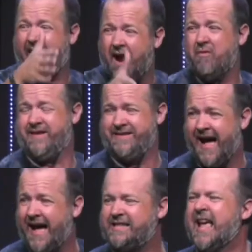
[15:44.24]
arid
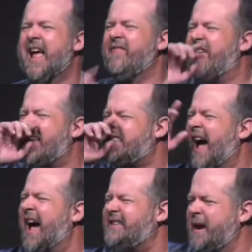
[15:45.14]
nights, that
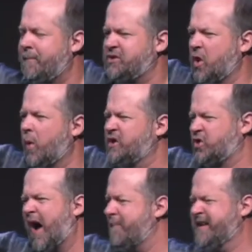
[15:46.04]
temperature would
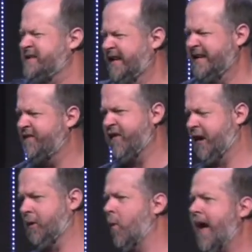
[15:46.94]
drop in
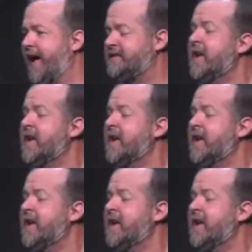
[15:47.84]
significant ways.